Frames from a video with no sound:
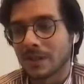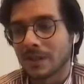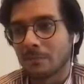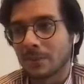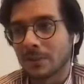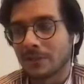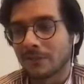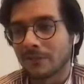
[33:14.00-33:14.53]

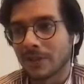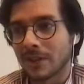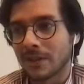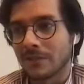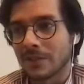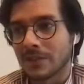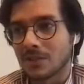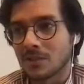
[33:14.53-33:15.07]
bit of an
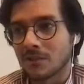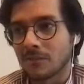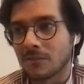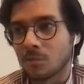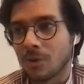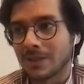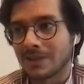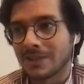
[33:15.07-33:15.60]
evidence of
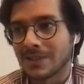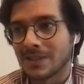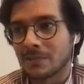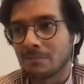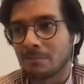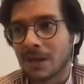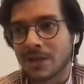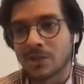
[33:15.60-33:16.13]
what this
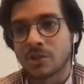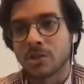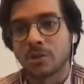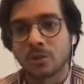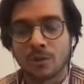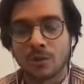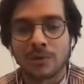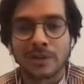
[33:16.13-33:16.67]

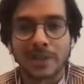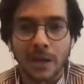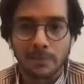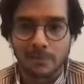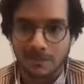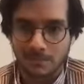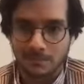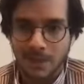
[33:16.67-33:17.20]
material overlap
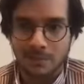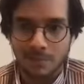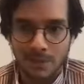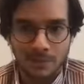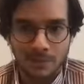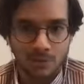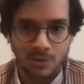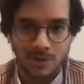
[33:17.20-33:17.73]
might be
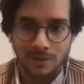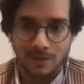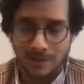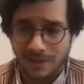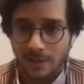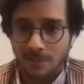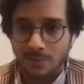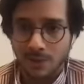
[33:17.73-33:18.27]
between the
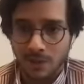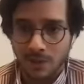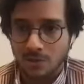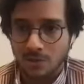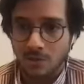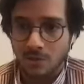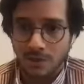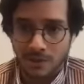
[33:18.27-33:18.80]
data
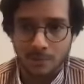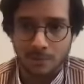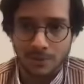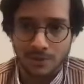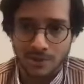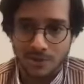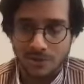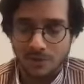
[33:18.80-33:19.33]
protection law and
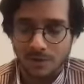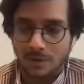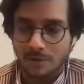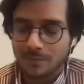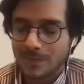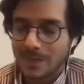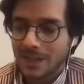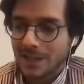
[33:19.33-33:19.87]
competition law.
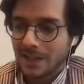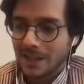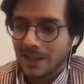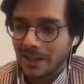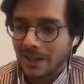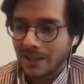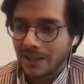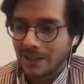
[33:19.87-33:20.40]

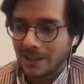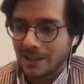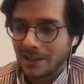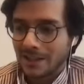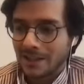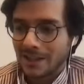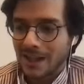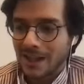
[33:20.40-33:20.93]

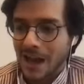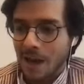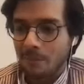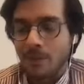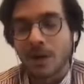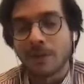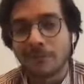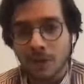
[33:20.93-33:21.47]
I'm
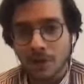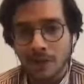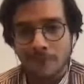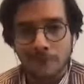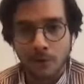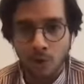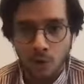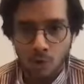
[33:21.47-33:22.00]
not going to
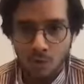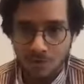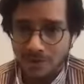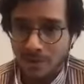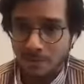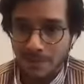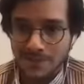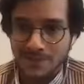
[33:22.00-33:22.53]
follow
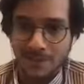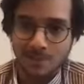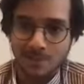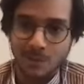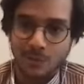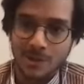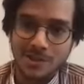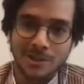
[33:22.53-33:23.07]
step by step the
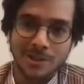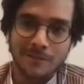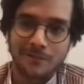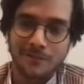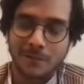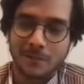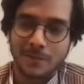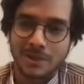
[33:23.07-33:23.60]
reasoning
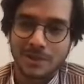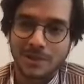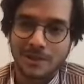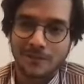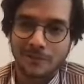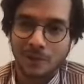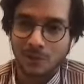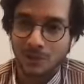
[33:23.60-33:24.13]
from the
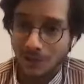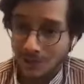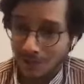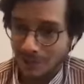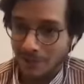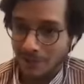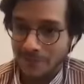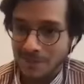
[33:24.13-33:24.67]
Federal
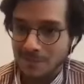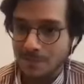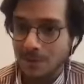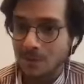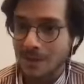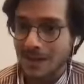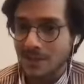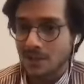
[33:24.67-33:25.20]
Cartel Office, but
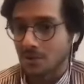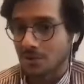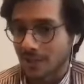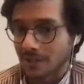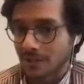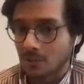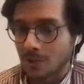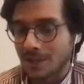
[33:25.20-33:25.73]
as you
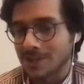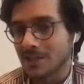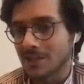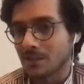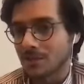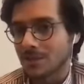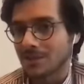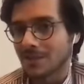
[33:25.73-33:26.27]
said, what is
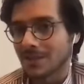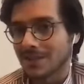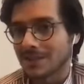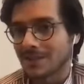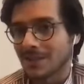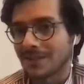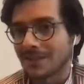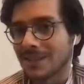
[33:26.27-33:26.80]
interesting is
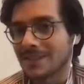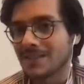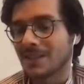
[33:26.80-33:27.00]
that they